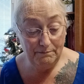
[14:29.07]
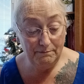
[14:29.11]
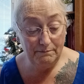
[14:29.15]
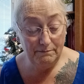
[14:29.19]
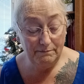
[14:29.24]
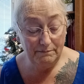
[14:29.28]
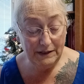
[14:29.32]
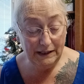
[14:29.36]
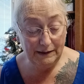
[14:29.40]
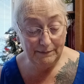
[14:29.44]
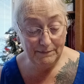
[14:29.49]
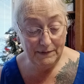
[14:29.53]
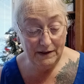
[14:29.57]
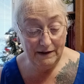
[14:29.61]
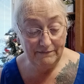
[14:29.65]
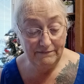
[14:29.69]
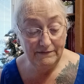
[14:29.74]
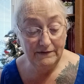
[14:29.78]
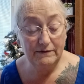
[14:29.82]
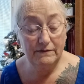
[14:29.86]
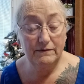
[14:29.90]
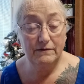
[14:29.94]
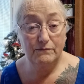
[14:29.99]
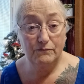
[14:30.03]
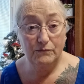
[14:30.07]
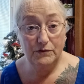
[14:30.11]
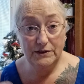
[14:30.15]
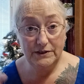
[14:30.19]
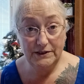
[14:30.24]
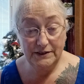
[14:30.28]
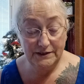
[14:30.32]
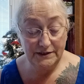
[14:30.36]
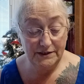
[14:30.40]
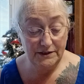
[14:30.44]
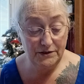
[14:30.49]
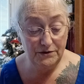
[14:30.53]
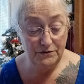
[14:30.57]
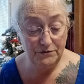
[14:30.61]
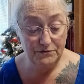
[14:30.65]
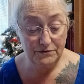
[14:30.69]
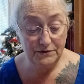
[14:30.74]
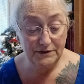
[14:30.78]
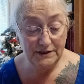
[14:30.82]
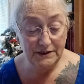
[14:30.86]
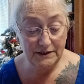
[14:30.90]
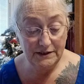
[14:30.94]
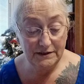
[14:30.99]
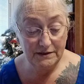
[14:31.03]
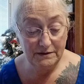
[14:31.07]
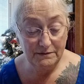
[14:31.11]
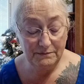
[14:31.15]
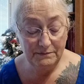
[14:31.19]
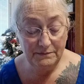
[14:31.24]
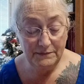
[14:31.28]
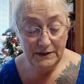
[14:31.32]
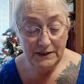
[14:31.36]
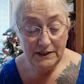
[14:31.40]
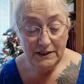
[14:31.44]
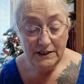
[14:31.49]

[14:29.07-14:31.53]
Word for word: McMuffin, which is a Nutrisystem.